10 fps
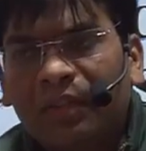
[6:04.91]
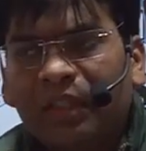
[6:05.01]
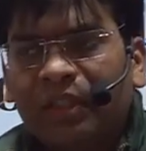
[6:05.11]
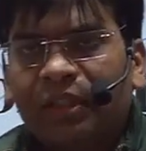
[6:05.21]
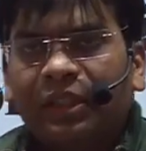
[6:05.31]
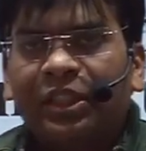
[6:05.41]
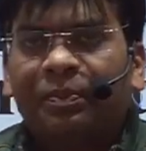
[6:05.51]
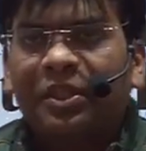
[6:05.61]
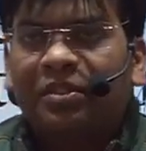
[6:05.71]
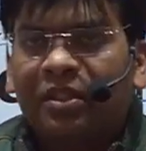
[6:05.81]
the
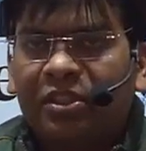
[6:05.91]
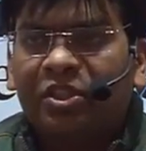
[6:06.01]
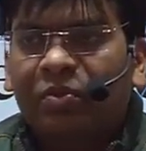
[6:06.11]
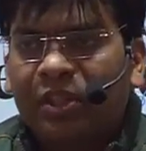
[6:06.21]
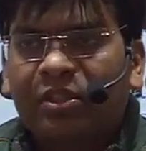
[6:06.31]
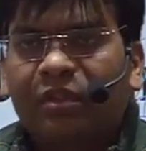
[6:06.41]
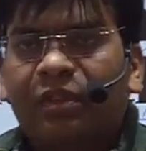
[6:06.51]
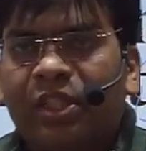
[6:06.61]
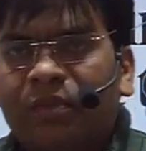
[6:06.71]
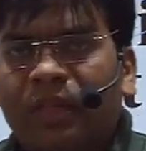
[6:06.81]
special situation
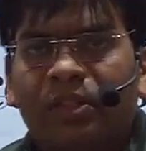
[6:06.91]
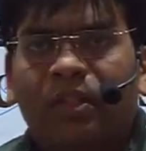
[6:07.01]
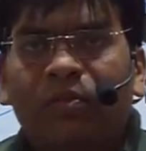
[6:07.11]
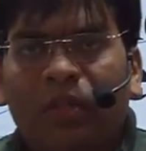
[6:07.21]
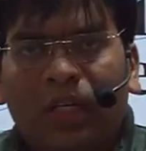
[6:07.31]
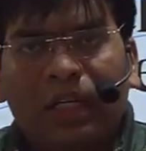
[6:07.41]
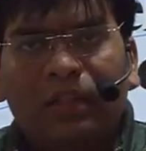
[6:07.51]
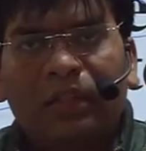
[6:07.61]
faced by someone, like